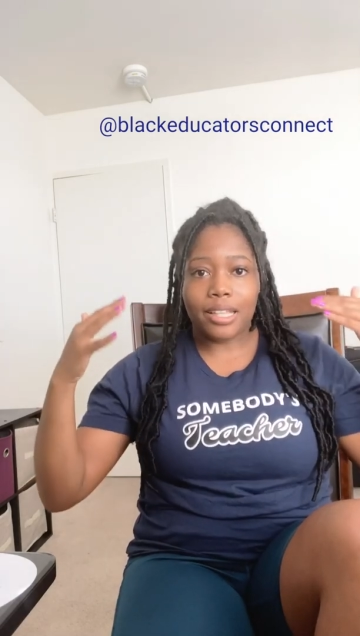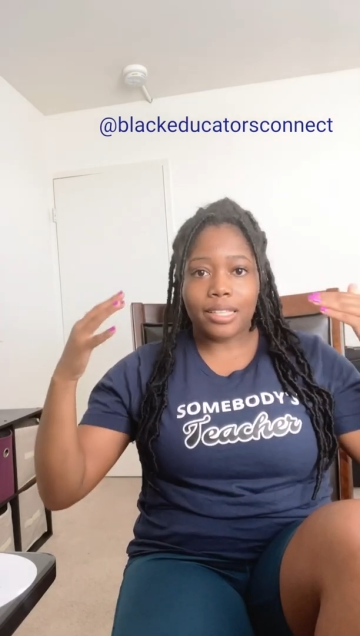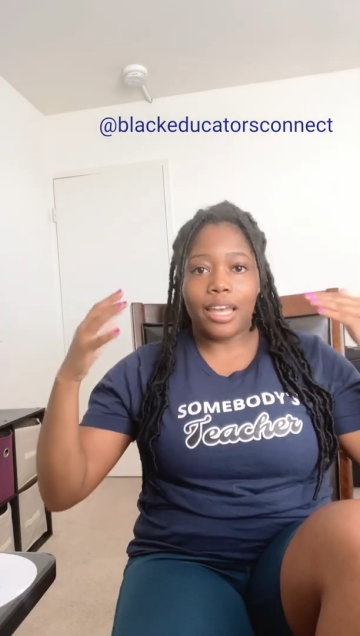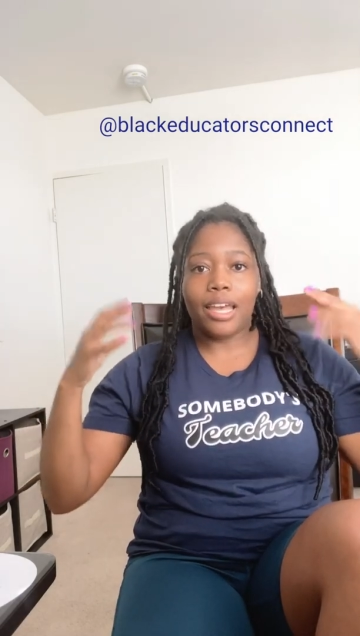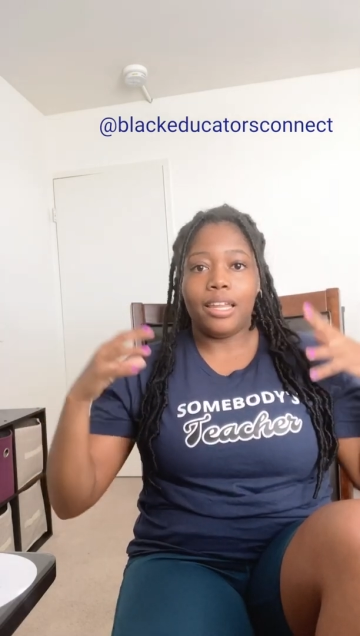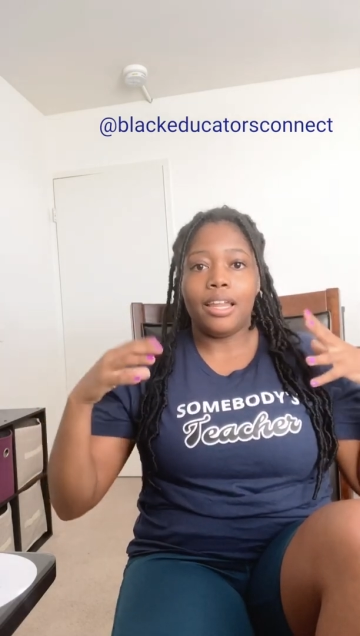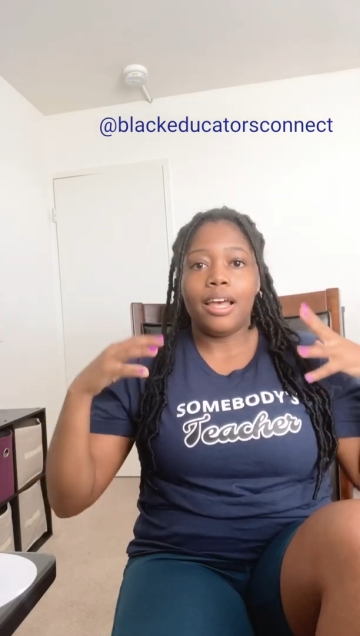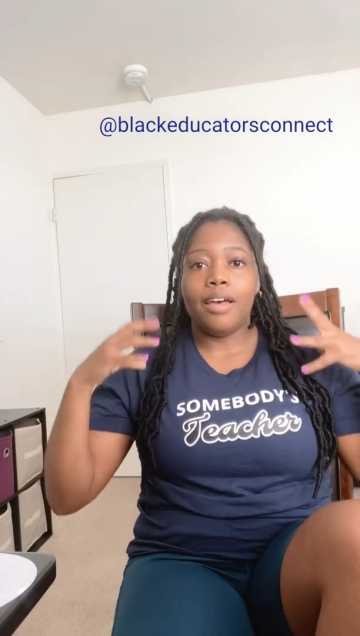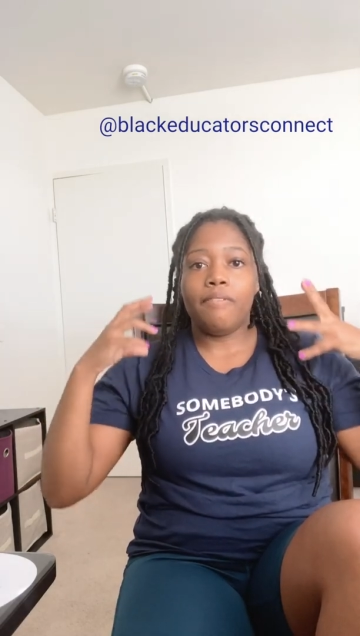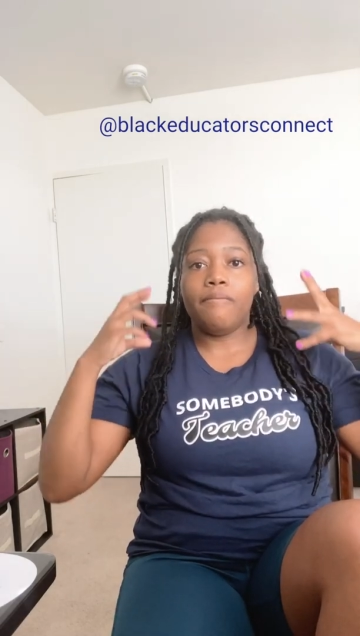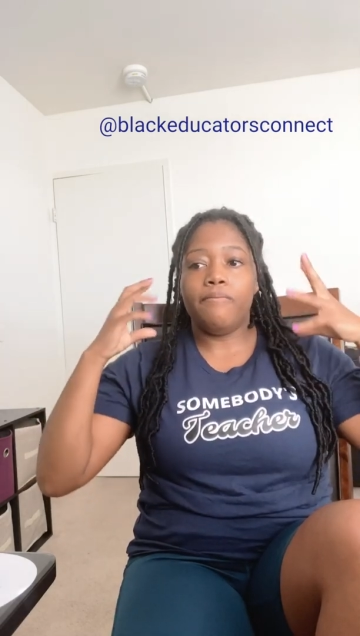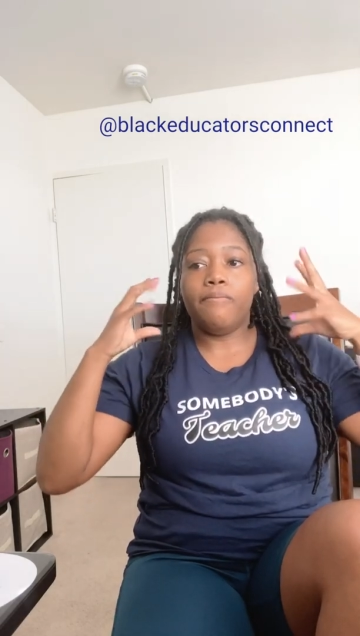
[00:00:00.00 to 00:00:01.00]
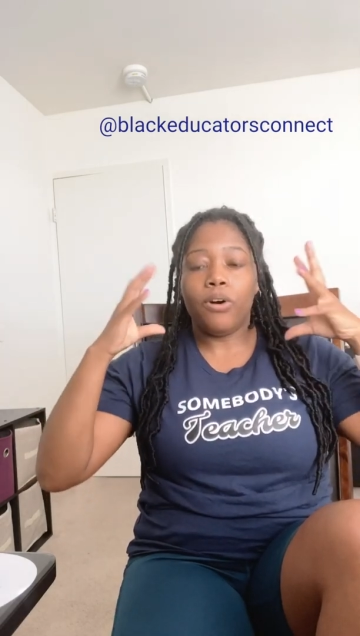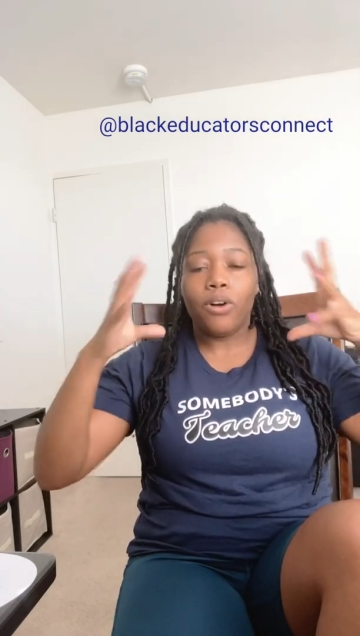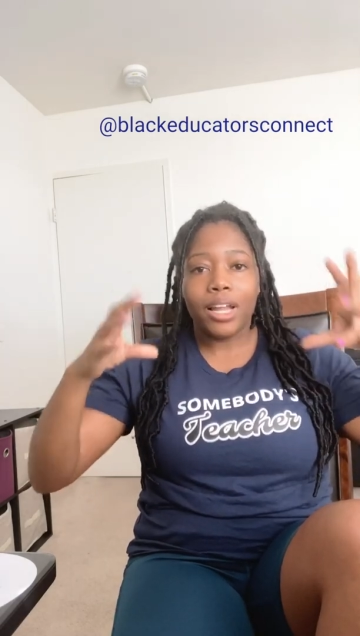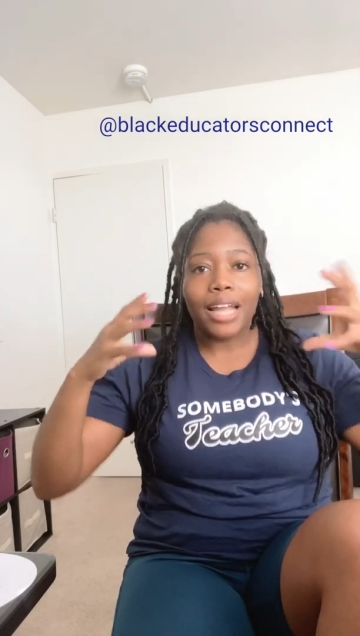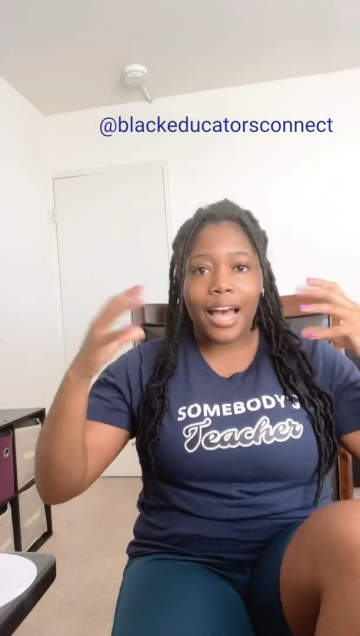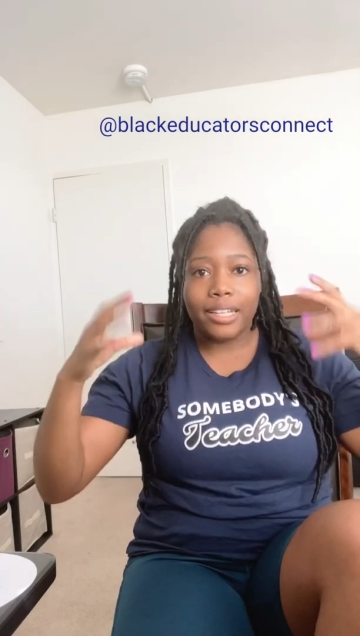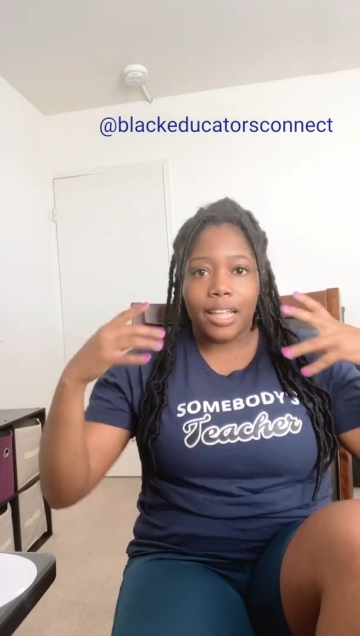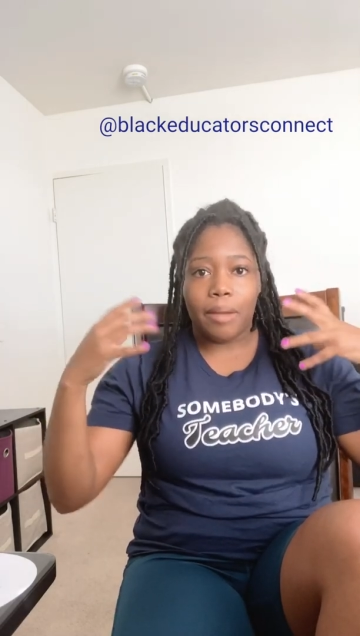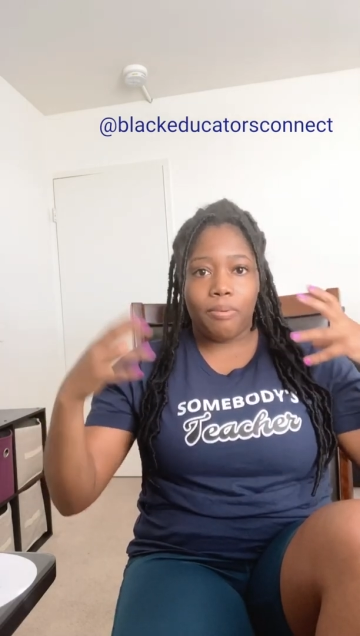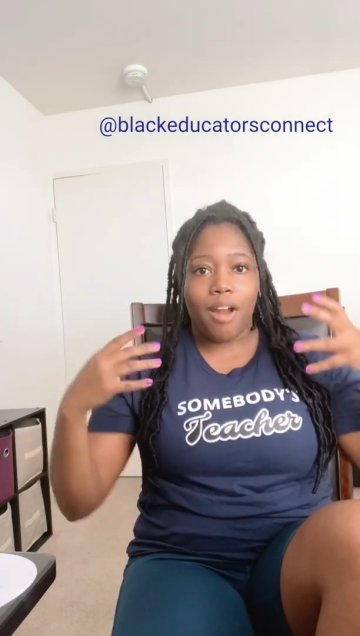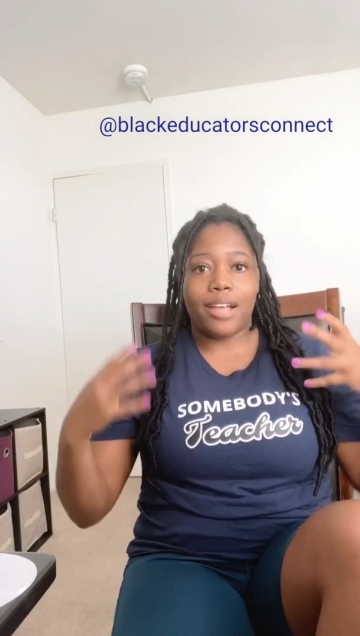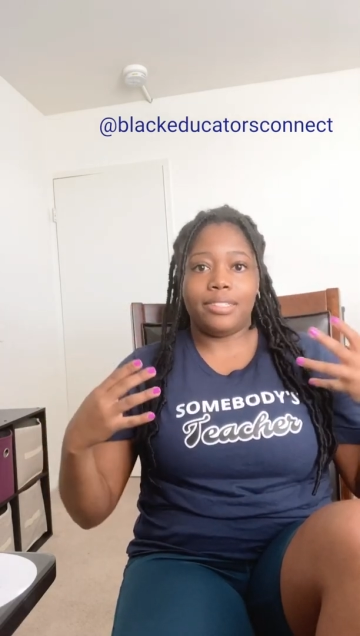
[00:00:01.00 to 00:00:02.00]
and vocalize that
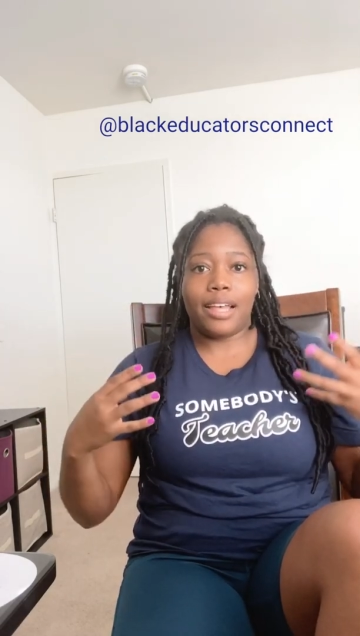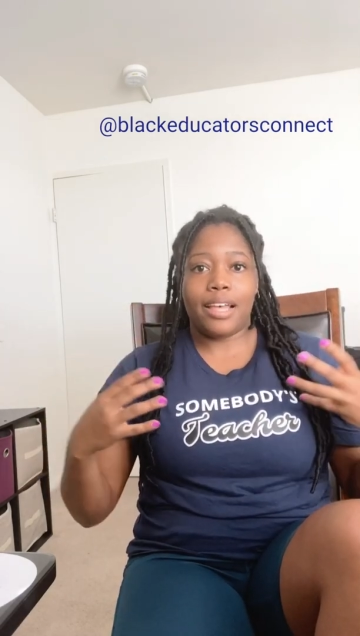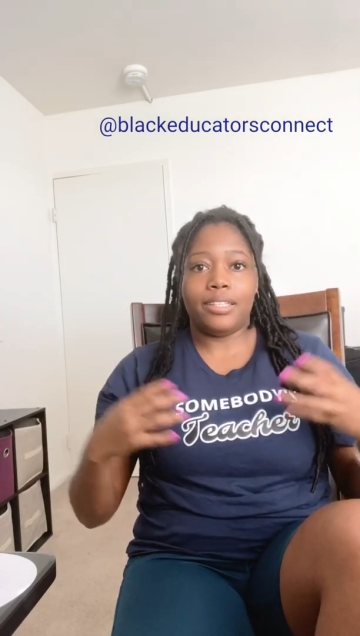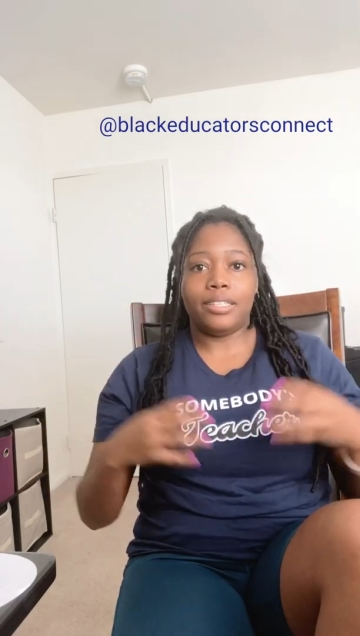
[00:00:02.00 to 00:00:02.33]
process.